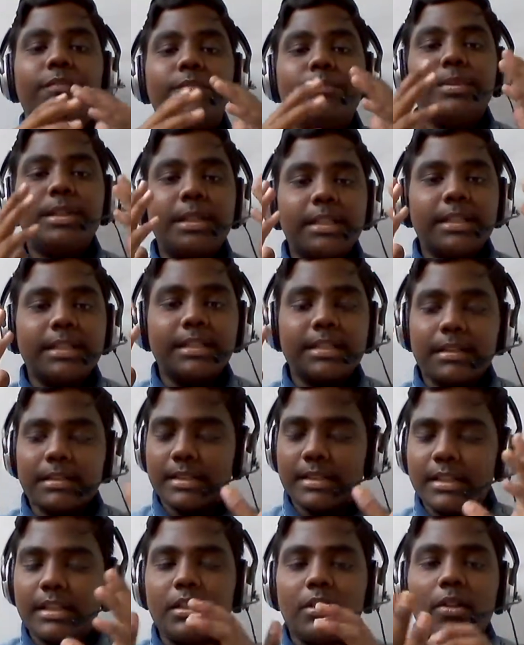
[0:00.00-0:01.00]

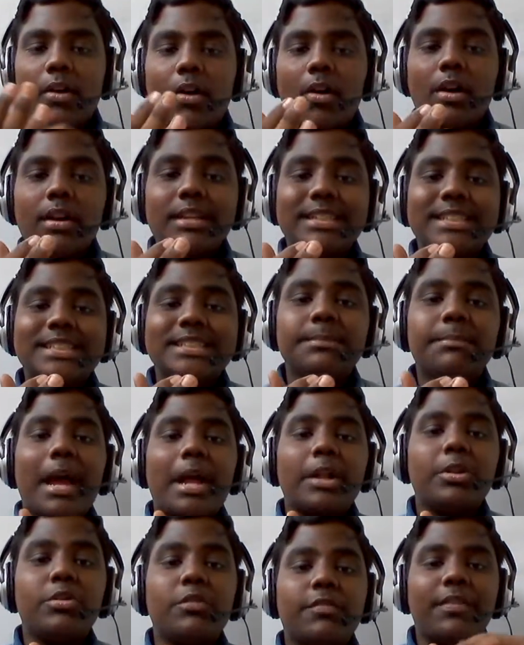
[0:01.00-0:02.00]
the log is
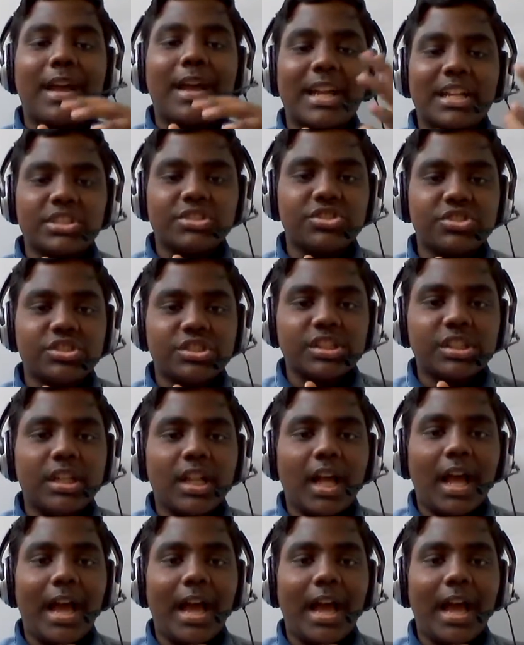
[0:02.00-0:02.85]
manufactured